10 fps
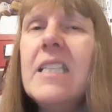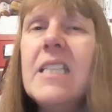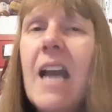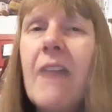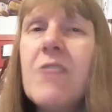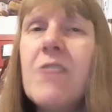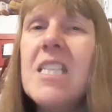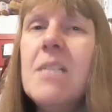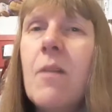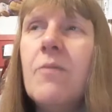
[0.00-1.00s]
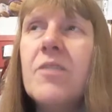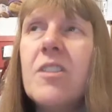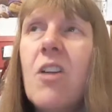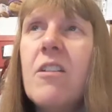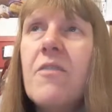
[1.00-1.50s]
after 18
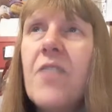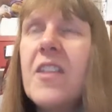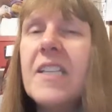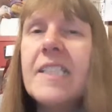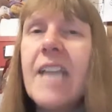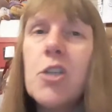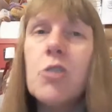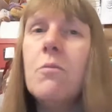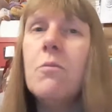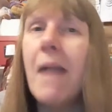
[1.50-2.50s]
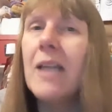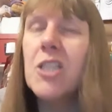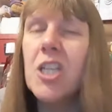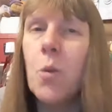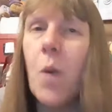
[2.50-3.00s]
months, kind of like the sexual
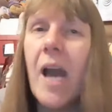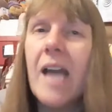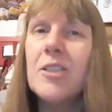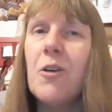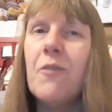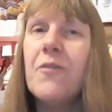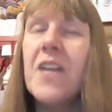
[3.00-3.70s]
magic wears off,